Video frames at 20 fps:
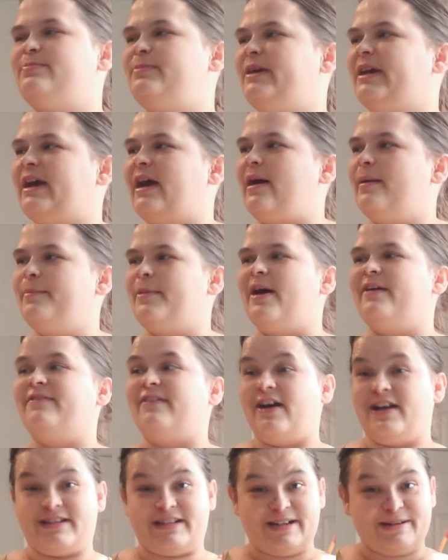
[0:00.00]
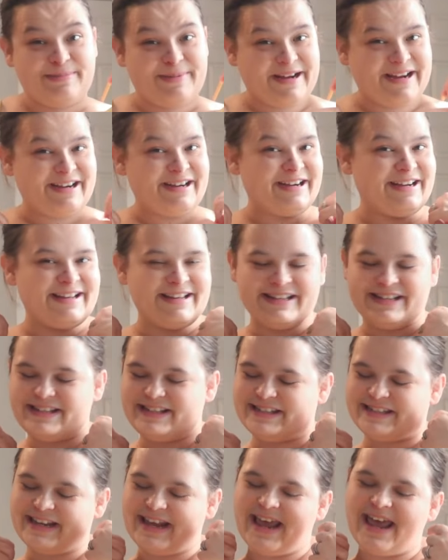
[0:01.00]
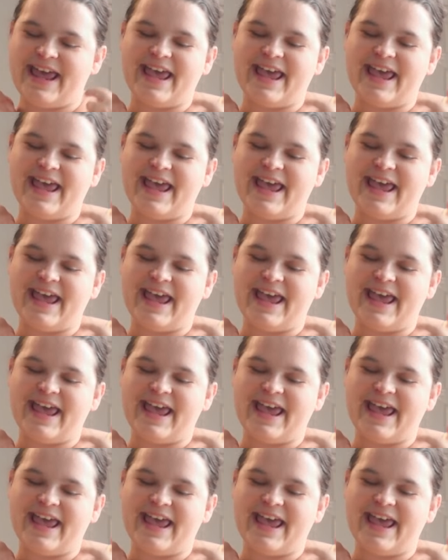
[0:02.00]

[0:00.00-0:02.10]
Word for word: become a foster parent.